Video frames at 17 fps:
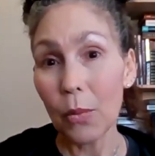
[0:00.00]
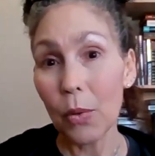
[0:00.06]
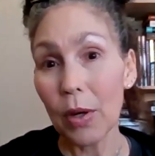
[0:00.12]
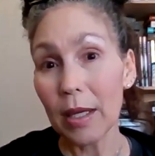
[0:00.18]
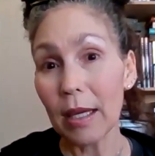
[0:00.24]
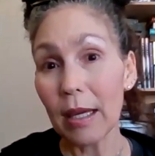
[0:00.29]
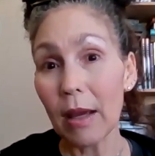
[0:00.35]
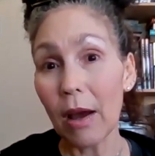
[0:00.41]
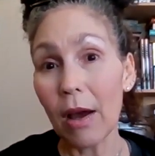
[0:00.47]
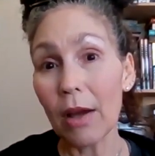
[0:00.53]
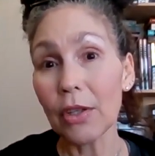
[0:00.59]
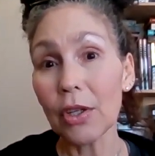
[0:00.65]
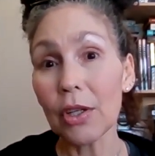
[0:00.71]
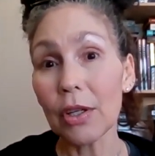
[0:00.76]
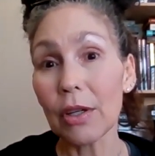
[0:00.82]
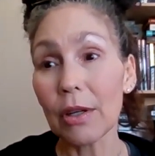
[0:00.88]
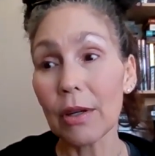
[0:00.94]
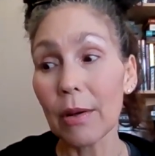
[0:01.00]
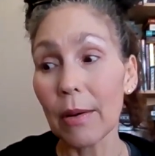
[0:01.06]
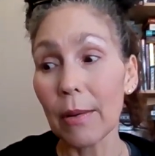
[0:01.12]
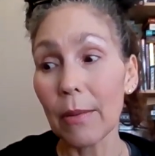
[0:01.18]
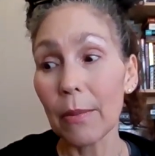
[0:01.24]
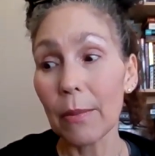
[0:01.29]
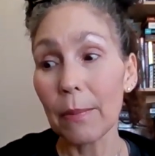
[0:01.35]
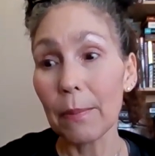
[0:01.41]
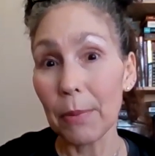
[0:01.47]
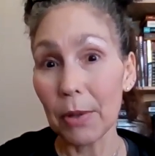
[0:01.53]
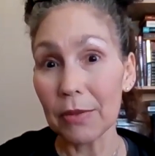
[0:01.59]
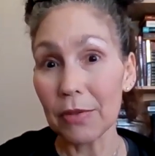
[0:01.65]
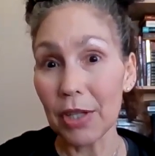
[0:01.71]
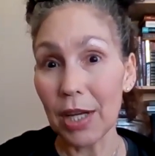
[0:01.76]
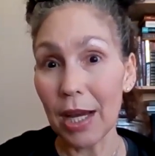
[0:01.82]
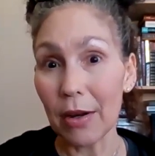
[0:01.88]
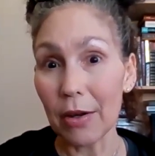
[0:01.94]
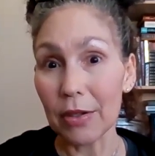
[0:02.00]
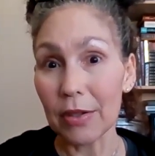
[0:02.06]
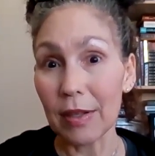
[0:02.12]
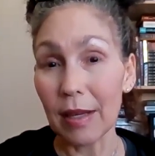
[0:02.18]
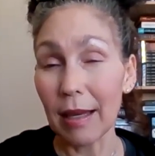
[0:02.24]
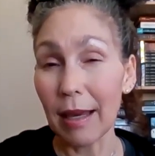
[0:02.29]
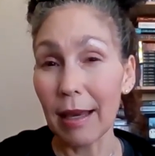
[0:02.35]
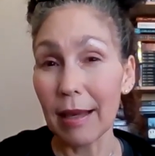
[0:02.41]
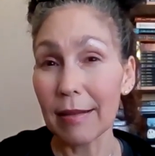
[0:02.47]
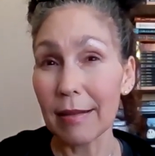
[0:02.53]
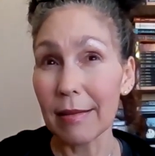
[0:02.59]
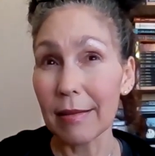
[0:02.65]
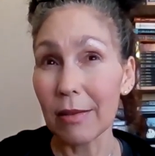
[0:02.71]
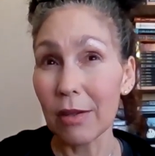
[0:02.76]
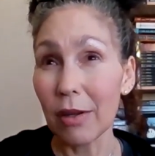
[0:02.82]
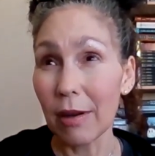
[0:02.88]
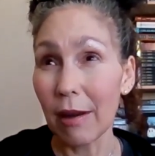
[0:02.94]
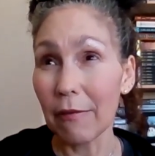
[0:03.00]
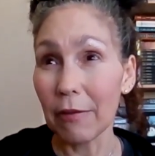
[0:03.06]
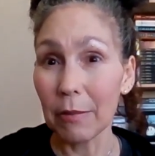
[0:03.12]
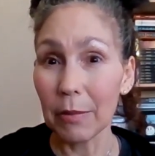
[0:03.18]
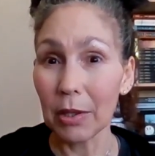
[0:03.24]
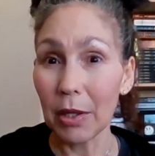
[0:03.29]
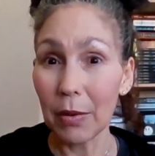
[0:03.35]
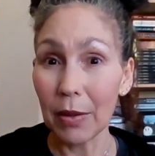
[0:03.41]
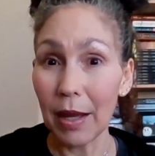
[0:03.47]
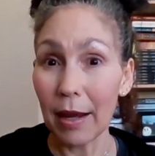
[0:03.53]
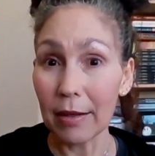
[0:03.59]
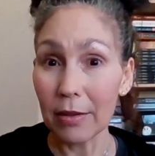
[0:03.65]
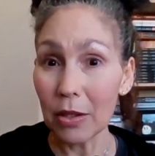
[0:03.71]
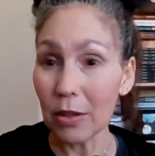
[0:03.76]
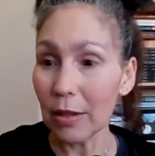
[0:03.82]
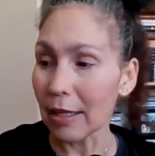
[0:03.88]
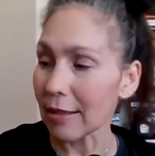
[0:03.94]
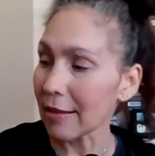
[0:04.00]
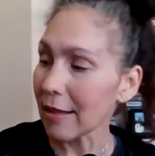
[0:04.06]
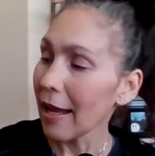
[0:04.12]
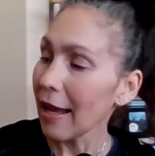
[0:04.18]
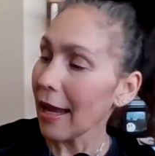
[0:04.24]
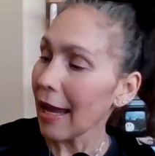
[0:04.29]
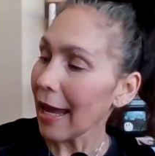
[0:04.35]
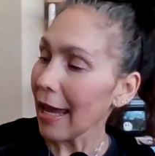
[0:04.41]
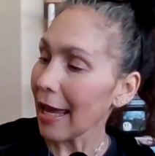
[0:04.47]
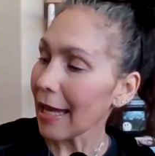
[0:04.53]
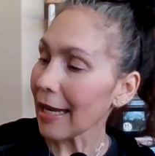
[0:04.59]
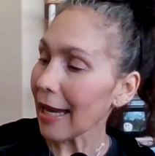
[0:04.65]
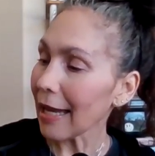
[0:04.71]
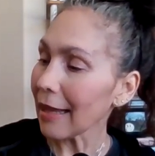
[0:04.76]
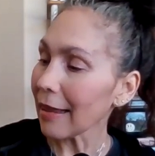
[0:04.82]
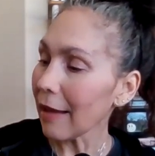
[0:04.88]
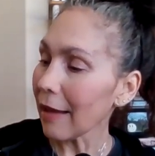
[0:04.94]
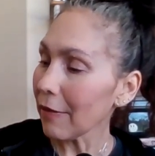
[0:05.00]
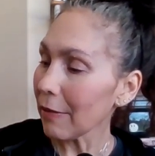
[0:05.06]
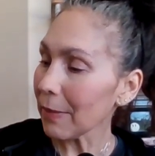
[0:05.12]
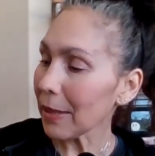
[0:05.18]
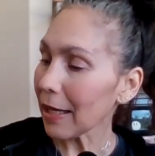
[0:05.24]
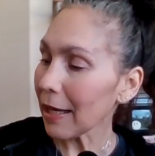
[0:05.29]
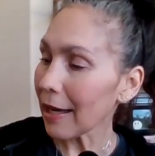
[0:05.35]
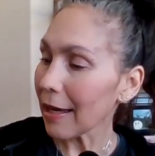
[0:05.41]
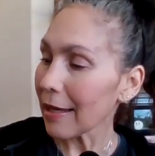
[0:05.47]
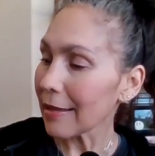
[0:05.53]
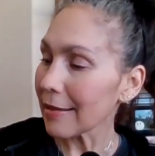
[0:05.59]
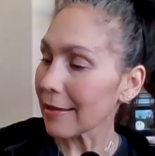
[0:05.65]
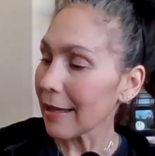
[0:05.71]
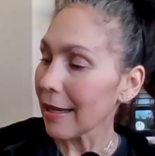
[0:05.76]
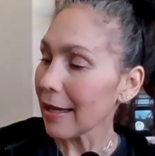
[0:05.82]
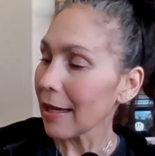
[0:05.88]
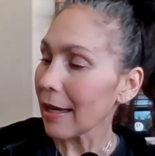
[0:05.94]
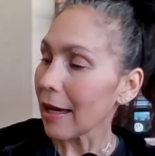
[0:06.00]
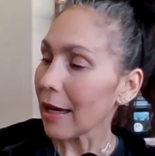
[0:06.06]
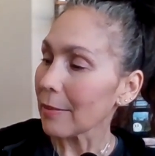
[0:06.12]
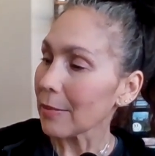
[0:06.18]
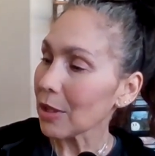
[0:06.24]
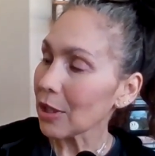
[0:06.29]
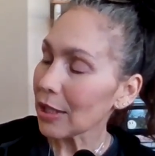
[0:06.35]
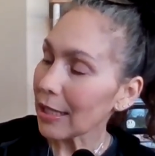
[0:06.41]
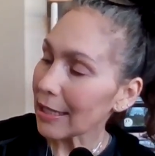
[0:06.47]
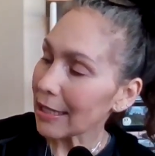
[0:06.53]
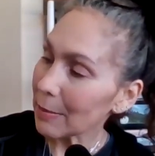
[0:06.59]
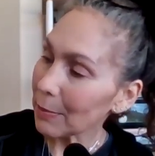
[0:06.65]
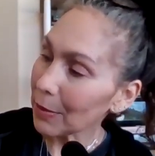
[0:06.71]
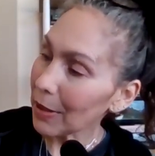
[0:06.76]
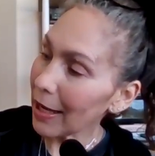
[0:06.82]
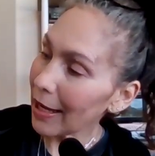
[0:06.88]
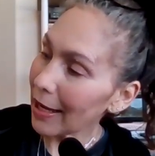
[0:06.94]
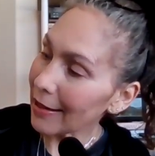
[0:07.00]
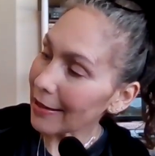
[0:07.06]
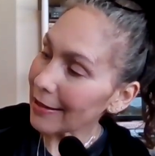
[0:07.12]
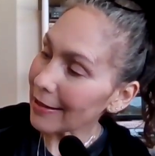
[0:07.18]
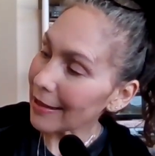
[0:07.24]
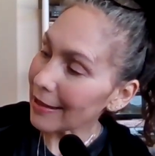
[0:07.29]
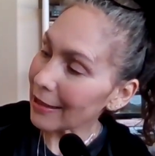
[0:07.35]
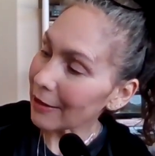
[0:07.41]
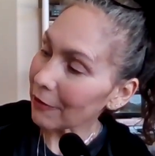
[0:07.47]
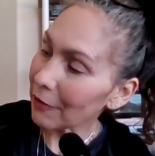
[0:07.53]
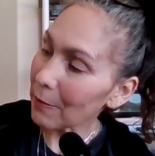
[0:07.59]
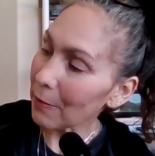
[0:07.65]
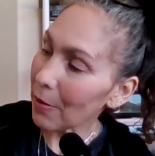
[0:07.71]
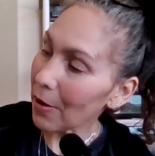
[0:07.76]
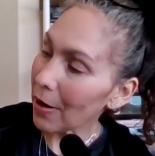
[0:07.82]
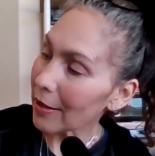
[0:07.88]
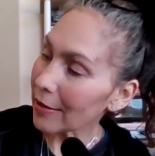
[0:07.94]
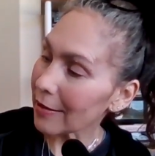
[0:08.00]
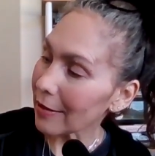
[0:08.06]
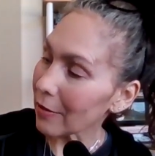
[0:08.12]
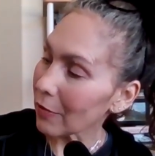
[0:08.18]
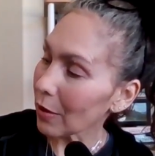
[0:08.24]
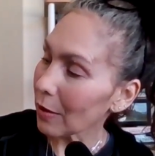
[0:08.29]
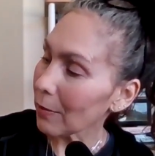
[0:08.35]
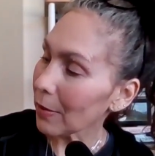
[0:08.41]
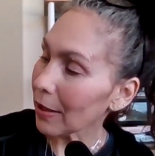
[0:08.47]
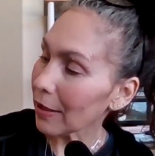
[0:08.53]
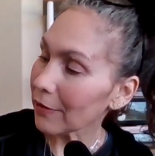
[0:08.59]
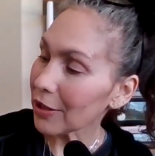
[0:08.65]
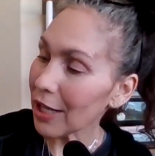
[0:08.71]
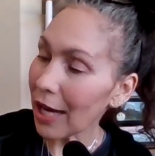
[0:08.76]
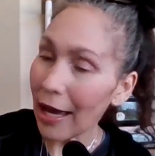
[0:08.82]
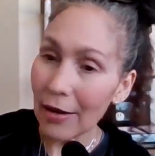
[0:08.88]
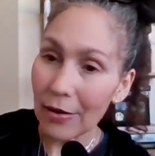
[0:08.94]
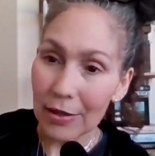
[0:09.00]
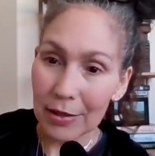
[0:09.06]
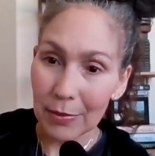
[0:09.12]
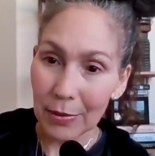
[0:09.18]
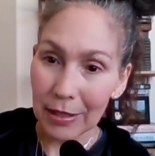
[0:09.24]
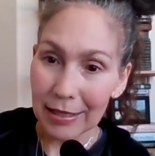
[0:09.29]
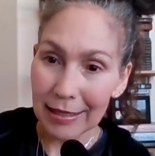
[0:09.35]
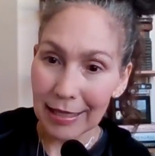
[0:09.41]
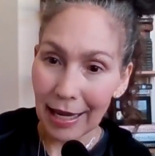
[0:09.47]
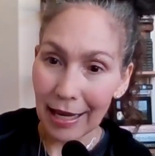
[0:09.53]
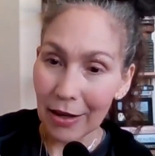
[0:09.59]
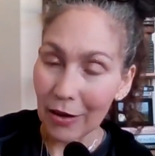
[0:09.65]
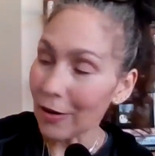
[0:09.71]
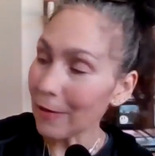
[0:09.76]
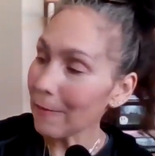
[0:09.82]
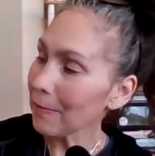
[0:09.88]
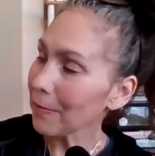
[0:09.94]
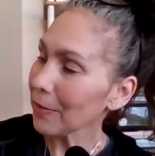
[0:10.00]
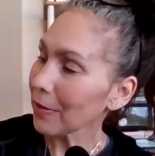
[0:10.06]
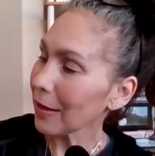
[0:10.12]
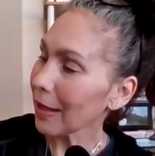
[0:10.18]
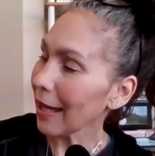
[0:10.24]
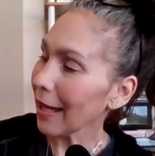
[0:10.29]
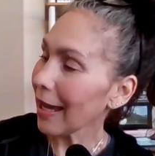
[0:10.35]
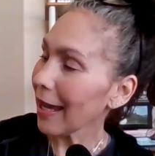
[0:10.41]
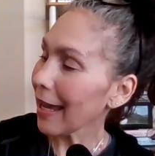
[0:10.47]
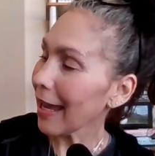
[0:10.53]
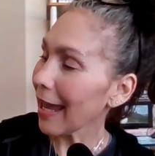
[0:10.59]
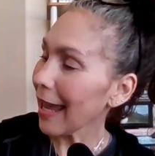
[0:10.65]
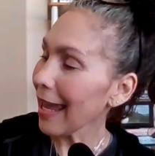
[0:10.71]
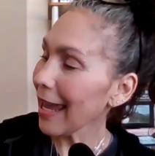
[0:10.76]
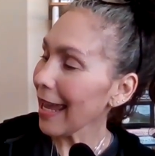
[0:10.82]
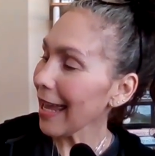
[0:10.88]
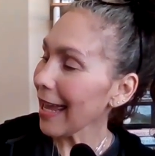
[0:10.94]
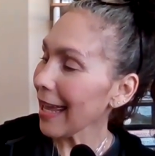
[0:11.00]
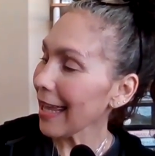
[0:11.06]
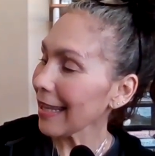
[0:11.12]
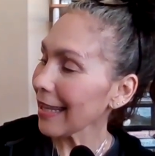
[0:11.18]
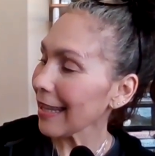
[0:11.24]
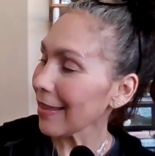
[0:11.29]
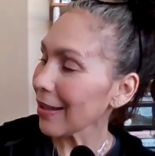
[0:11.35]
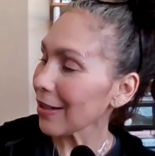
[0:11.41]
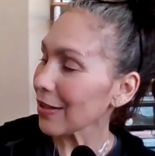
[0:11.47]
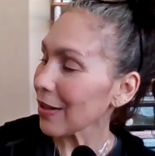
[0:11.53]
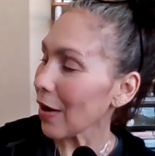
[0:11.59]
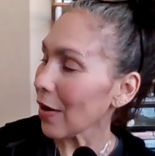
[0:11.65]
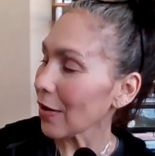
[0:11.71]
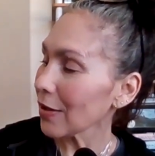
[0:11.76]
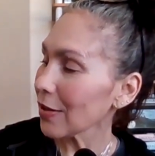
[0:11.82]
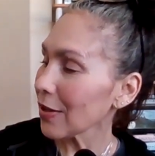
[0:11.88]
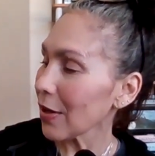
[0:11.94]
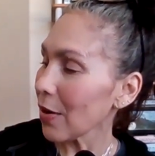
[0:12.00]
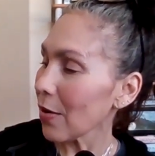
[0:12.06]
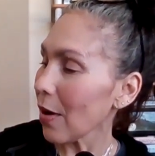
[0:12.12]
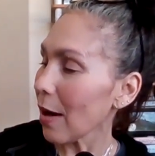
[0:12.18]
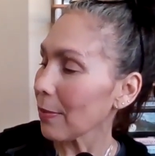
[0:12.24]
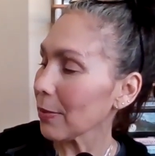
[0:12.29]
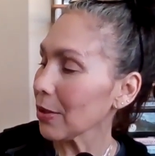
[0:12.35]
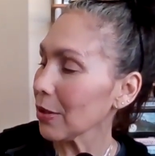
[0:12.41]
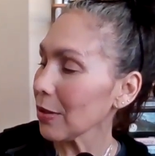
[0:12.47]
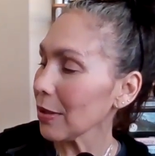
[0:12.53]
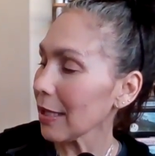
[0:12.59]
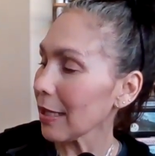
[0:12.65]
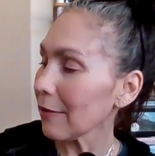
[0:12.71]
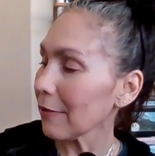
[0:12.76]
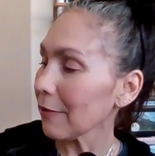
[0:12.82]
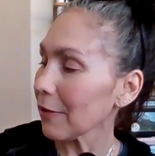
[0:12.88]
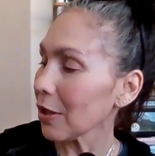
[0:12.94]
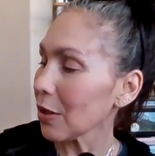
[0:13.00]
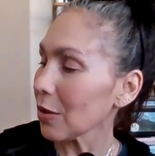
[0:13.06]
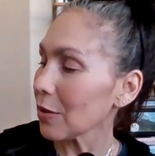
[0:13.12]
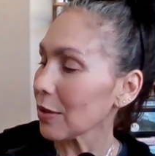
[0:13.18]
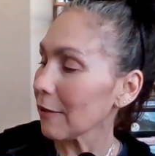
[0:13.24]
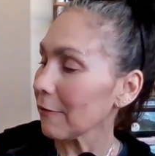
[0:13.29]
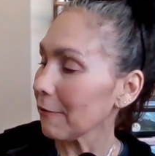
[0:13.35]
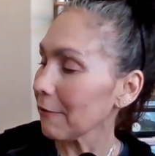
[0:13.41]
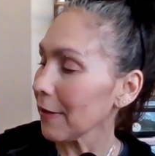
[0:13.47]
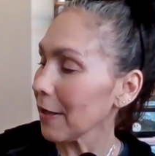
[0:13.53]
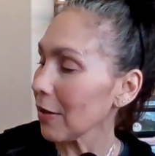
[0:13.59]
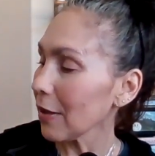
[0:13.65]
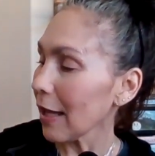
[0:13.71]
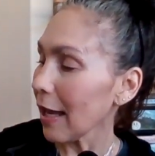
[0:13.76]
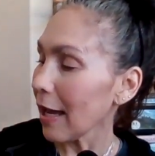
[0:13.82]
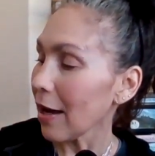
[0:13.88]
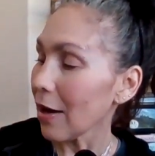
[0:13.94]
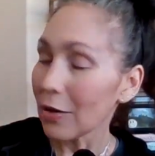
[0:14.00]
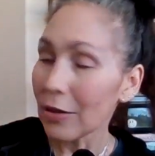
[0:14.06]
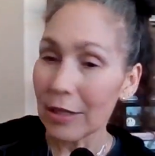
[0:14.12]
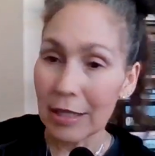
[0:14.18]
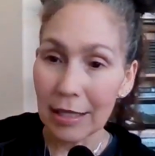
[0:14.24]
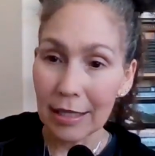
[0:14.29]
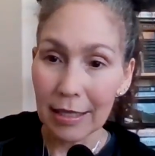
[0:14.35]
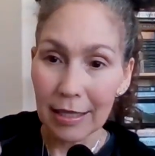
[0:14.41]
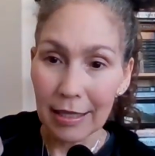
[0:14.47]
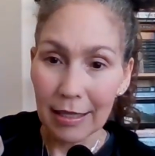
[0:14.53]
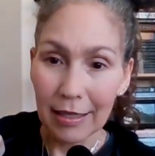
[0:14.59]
working on your Book of Shadows, in case you're not familiar with how to do this. And I love it because um, she explains the different parts of what a Book of Shadows would entail. Okay. And there's also opportunity for you to fill out.